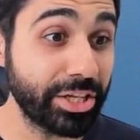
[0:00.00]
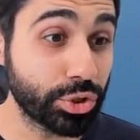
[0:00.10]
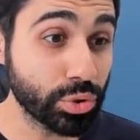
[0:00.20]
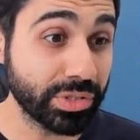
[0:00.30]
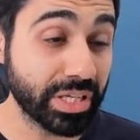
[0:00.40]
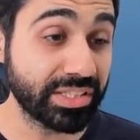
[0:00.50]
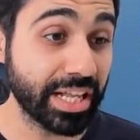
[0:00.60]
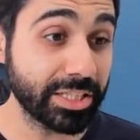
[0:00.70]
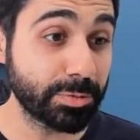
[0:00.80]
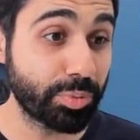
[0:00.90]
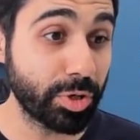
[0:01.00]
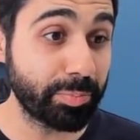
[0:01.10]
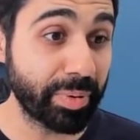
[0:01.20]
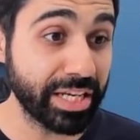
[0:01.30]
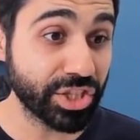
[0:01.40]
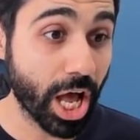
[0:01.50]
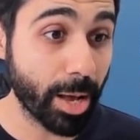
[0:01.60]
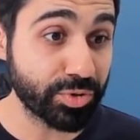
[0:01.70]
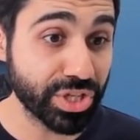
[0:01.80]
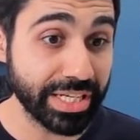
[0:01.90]
sure the results per page
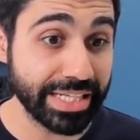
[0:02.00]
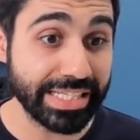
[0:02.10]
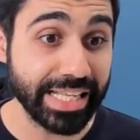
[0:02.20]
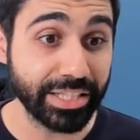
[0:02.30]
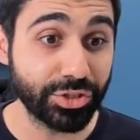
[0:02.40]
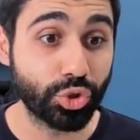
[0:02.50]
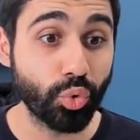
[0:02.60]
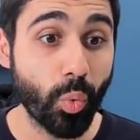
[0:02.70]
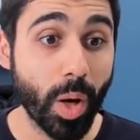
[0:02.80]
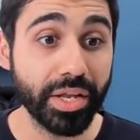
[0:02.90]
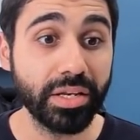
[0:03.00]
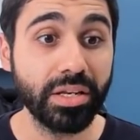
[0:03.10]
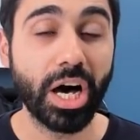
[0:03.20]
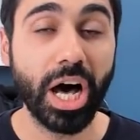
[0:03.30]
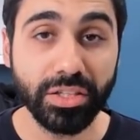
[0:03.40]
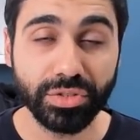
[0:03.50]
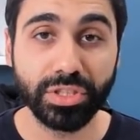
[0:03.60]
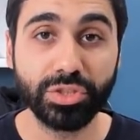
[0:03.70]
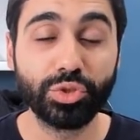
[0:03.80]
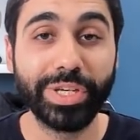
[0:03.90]
option is set to
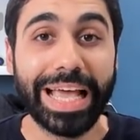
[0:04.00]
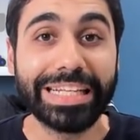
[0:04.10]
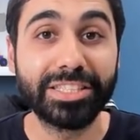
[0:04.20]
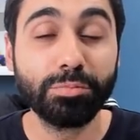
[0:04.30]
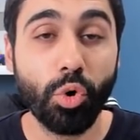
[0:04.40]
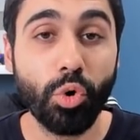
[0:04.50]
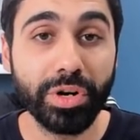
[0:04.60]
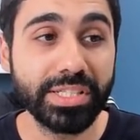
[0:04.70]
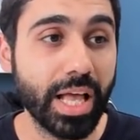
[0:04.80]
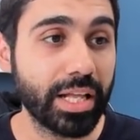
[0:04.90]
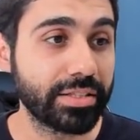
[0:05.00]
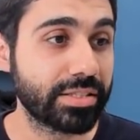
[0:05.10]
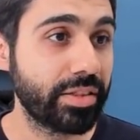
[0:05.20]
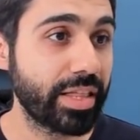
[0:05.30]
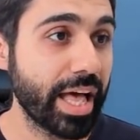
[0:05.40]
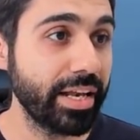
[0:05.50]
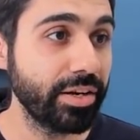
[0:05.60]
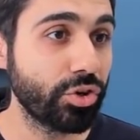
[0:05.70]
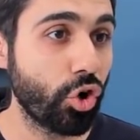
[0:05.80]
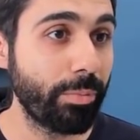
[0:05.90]
100 to get more results.
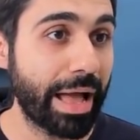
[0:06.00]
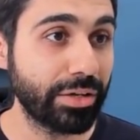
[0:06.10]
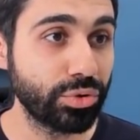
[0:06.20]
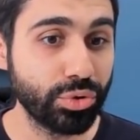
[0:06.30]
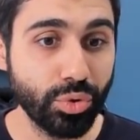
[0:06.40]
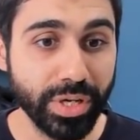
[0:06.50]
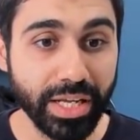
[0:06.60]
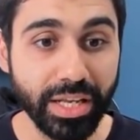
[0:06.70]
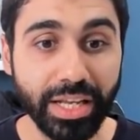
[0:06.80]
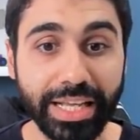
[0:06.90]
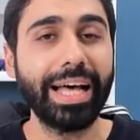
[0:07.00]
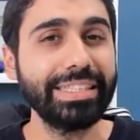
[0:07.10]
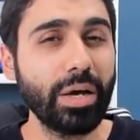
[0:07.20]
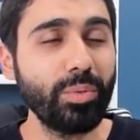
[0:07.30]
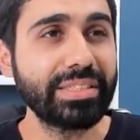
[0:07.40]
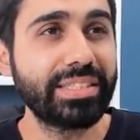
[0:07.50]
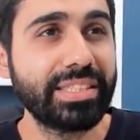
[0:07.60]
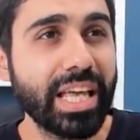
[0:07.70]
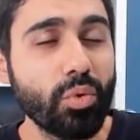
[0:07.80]
Then go back to Google and now let's say you